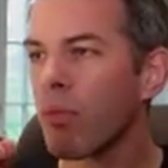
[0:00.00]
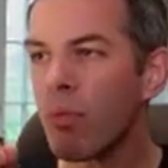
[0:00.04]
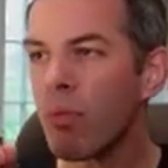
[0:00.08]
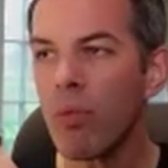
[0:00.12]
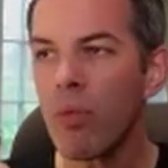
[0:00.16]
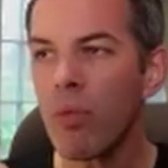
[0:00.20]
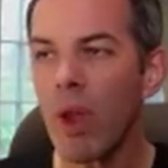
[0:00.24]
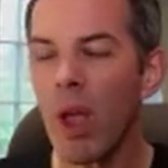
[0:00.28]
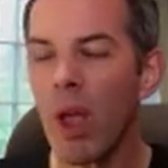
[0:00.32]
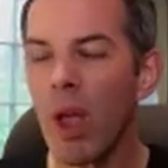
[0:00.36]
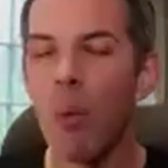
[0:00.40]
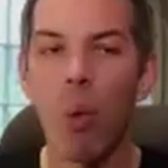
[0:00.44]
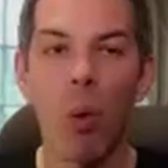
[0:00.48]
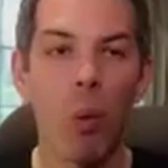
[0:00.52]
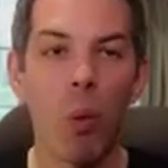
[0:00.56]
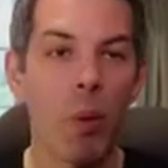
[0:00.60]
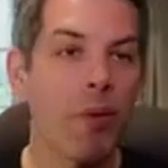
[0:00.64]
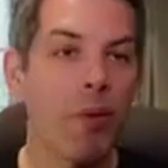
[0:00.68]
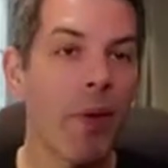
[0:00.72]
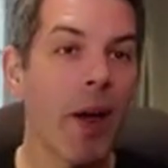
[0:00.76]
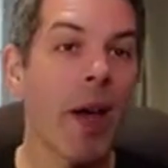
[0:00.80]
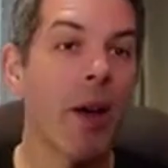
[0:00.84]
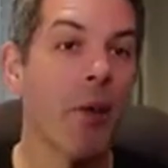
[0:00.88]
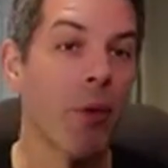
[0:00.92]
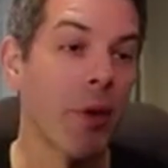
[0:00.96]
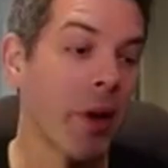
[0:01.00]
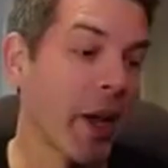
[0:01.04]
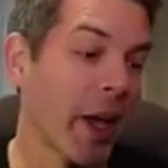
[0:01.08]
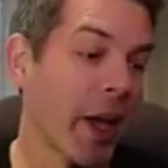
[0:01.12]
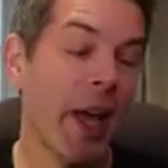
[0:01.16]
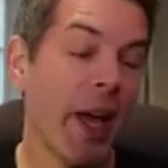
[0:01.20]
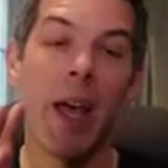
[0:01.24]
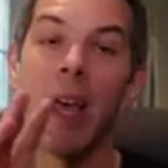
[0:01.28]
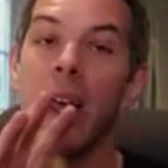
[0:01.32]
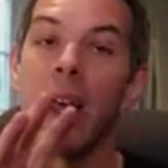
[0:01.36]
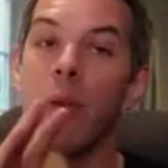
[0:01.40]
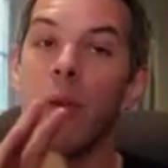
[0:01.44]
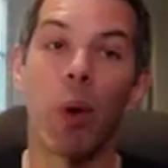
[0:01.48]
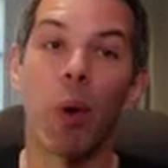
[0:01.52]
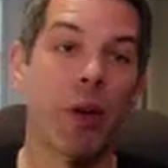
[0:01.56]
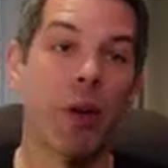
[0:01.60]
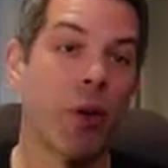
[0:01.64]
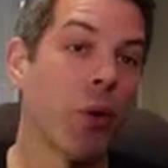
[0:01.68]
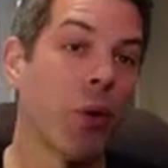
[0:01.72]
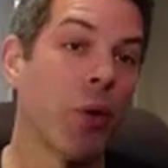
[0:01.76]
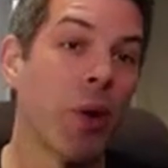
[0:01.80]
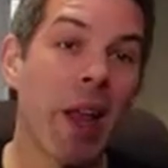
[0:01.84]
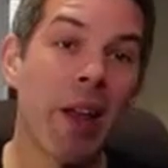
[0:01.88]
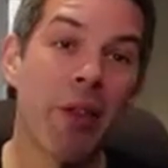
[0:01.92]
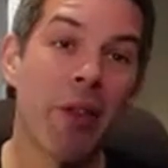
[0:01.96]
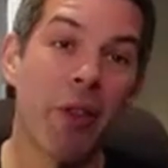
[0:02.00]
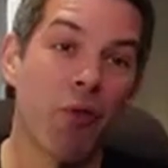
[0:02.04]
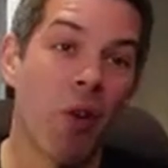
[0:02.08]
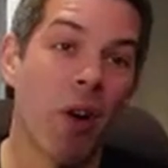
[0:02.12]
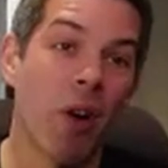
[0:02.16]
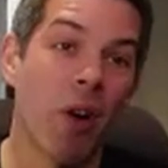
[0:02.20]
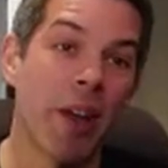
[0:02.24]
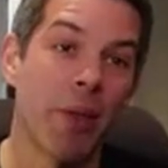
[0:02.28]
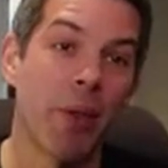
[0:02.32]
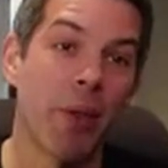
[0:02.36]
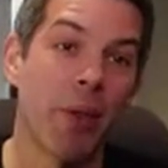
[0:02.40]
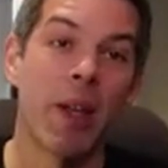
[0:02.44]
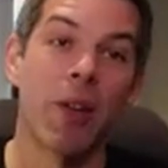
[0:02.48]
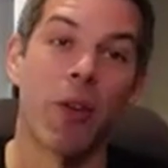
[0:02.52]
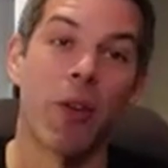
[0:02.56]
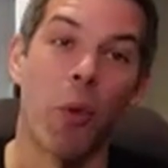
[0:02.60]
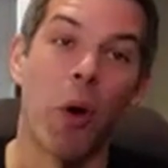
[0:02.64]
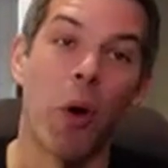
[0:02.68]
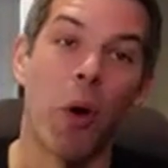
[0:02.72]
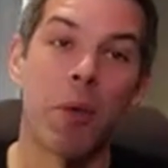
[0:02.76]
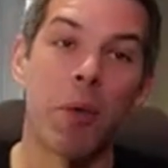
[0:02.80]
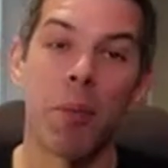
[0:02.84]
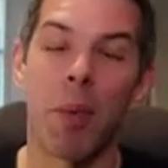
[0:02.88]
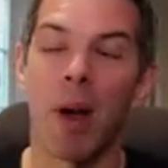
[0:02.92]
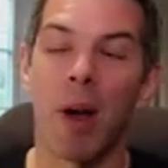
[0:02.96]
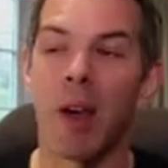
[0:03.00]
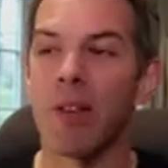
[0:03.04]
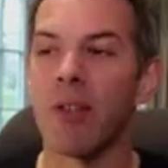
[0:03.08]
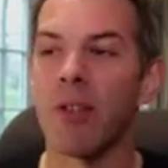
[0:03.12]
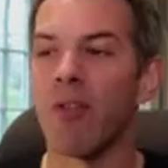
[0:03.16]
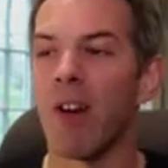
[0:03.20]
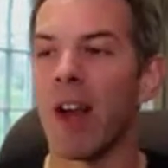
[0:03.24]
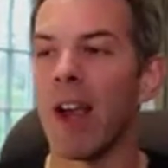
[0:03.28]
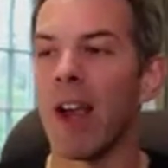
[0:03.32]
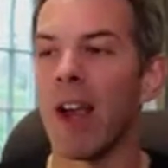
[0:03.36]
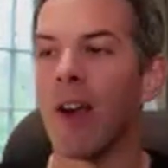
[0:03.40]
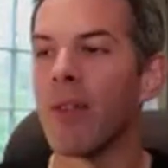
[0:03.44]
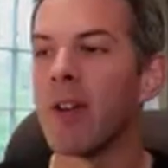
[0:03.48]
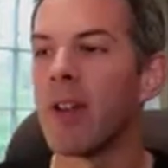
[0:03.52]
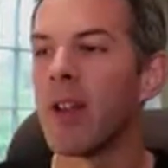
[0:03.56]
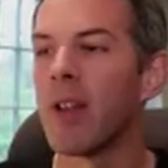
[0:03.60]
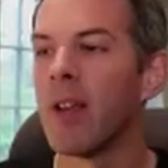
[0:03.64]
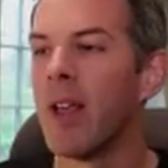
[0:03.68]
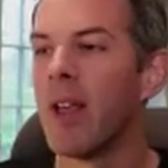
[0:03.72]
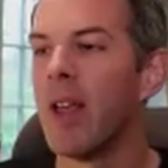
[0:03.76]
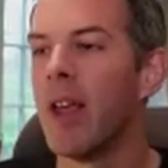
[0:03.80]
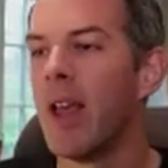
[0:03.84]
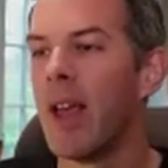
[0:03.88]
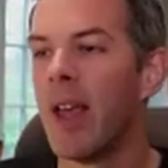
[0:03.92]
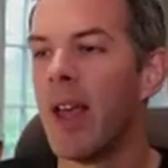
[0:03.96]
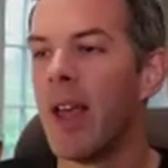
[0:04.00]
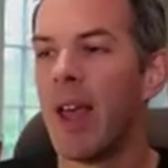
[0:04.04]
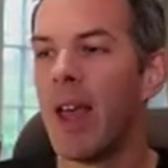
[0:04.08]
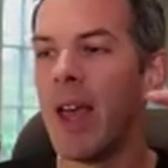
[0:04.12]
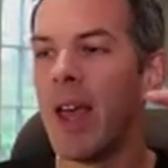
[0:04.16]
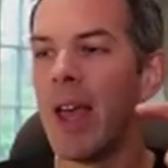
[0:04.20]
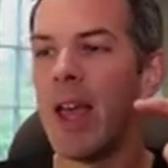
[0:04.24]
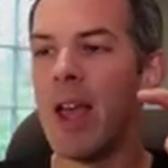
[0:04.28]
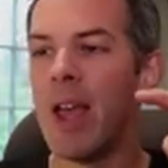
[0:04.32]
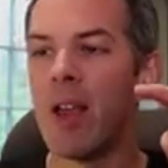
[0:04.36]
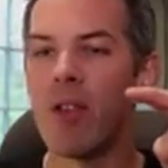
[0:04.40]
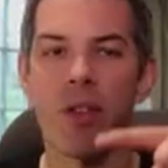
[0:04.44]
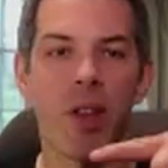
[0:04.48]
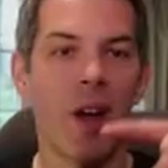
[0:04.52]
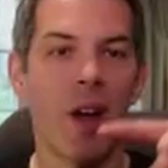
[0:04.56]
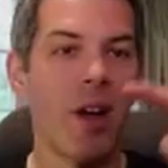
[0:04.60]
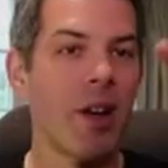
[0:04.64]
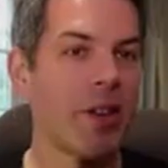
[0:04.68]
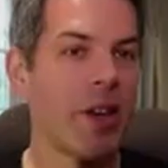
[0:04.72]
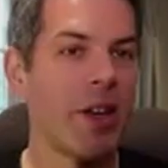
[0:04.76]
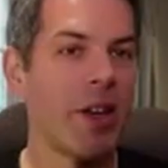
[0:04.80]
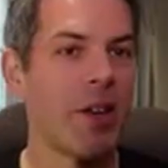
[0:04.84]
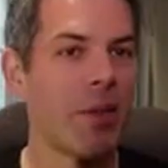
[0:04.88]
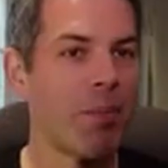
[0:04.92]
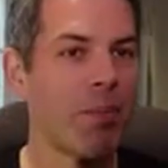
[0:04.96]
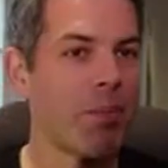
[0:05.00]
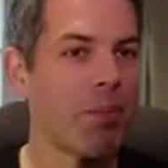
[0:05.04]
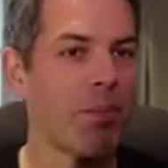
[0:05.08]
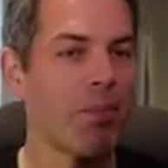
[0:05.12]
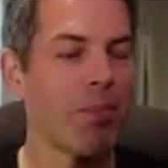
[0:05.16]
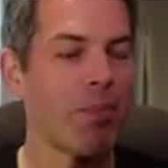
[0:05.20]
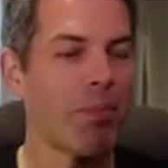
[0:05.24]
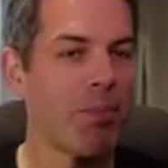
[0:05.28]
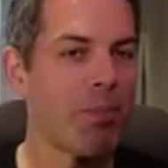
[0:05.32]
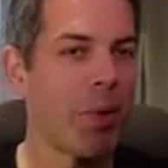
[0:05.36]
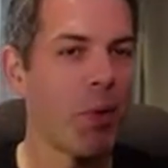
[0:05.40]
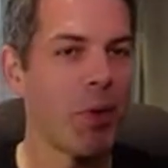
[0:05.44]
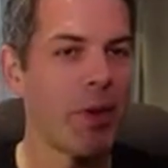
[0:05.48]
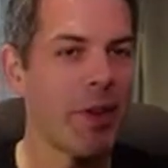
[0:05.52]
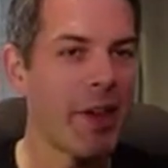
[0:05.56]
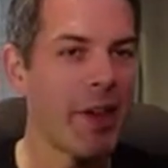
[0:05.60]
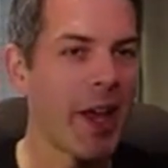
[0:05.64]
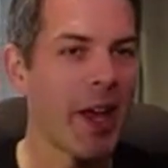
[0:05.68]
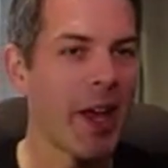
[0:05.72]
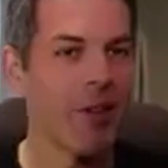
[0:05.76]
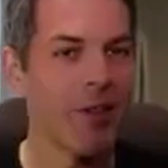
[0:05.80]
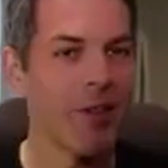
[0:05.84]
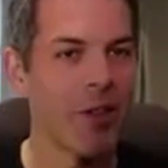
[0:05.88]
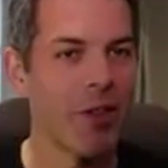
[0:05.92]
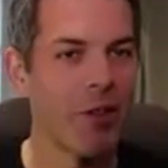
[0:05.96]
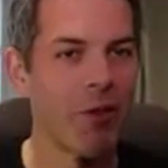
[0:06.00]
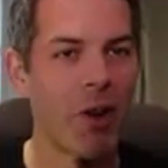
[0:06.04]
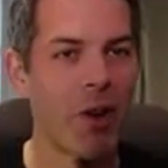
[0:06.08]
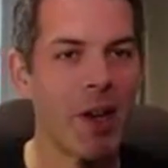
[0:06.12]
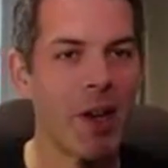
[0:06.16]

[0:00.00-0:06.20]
And what we found is when Google had the right thing to optimize around, it started pointing ads at the right